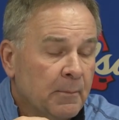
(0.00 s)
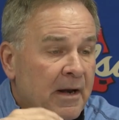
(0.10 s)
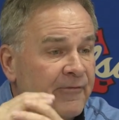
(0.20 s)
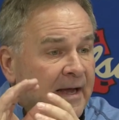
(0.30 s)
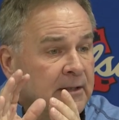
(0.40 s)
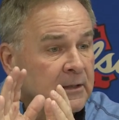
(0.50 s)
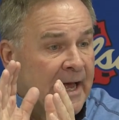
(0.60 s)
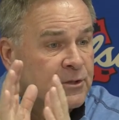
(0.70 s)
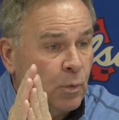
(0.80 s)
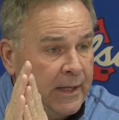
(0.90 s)
Matter of fact, the
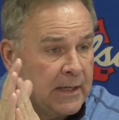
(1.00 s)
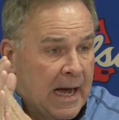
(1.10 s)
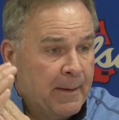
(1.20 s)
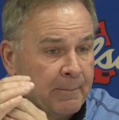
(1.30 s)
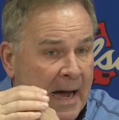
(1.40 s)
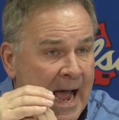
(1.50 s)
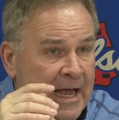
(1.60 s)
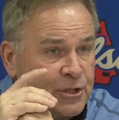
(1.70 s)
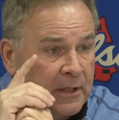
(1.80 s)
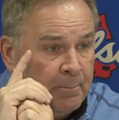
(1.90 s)
last week, I
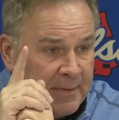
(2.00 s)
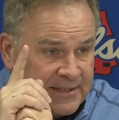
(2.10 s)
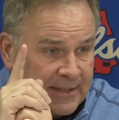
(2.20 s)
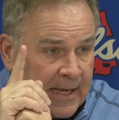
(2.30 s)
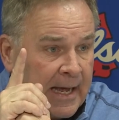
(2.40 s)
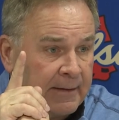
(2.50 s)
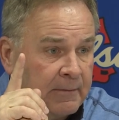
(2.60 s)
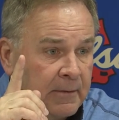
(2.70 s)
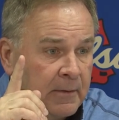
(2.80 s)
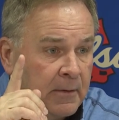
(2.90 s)
actually missed the guy.
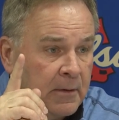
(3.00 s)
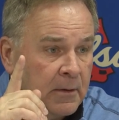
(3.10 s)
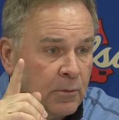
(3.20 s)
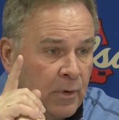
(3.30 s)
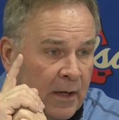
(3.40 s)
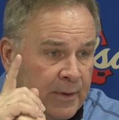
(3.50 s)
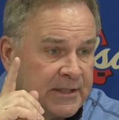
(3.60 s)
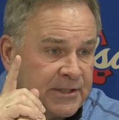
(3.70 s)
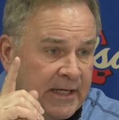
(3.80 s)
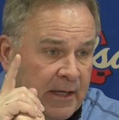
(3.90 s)
When I went
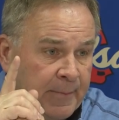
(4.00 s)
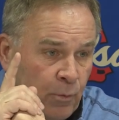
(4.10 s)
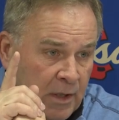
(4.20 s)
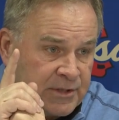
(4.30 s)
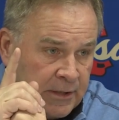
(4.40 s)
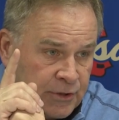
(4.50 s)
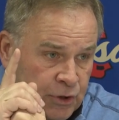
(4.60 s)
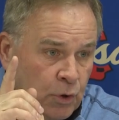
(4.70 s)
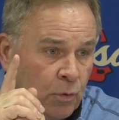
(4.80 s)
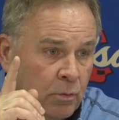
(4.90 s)
to see him, he wasn't at
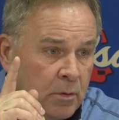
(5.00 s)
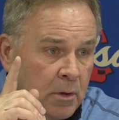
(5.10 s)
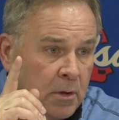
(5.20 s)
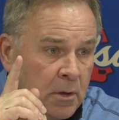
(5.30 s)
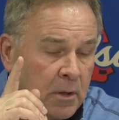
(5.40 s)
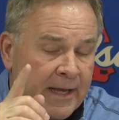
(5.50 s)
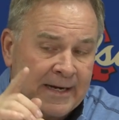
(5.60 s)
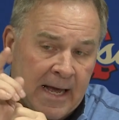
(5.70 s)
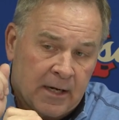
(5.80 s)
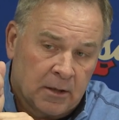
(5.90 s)
school.
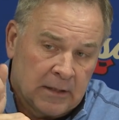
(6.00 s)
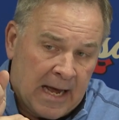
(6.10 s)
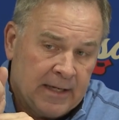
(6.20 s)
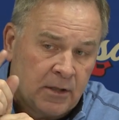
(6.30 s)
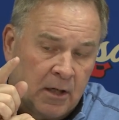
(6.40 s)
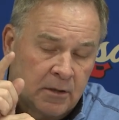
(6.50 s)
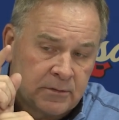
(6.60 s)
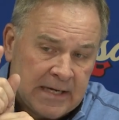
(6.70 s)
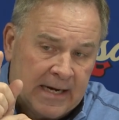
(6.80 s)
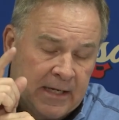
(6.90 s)
And I had our
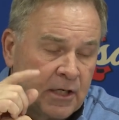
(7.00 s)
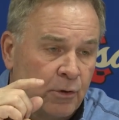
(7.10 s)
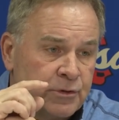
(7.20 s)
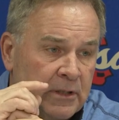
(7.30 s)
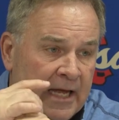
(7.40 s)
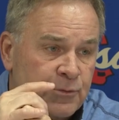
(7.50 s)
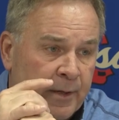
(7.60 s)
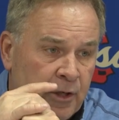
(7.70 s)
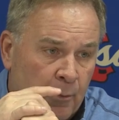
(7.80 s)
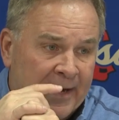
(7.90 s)
tight end coach last
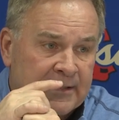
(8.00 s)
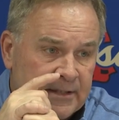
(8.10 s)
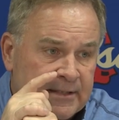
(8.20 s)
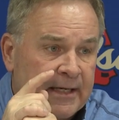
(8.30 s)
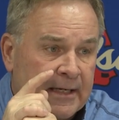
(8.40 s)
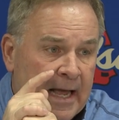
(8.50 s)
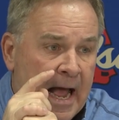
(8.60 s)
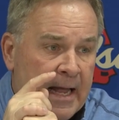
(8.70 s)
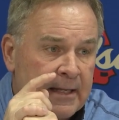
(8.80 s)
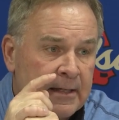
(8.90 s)
week go back to see a guy.